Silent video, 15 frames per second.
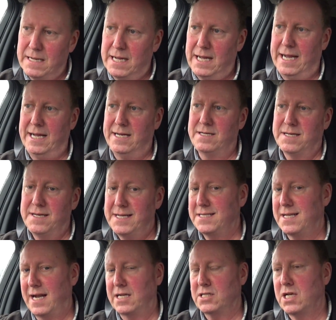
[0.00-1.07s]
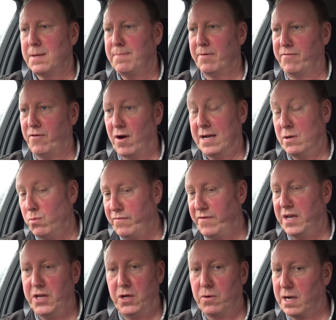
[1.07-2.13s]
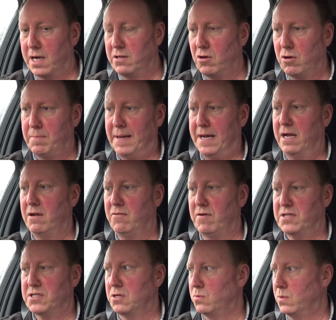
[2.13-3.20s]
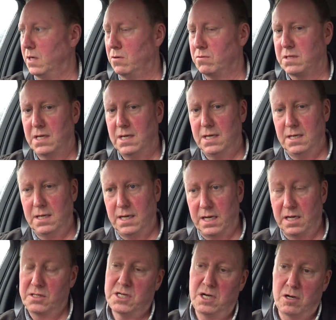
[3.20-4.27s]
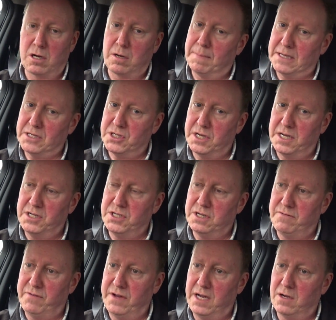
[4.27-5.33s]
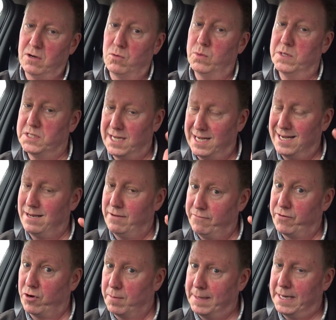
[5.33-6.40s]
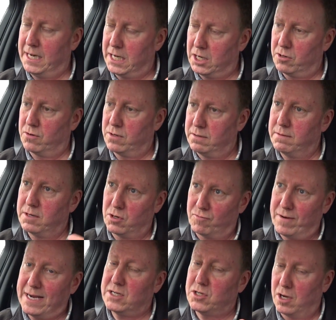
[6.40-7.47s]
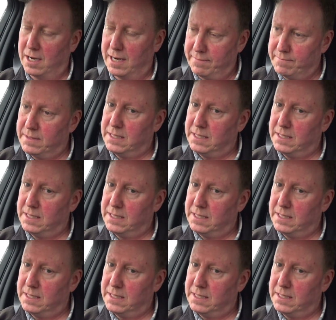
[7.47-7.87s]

And Nissan actually provide within UK, I don't know about in the rest of the world, an internal combustion engine vehicle, which ain't environmentally correct, I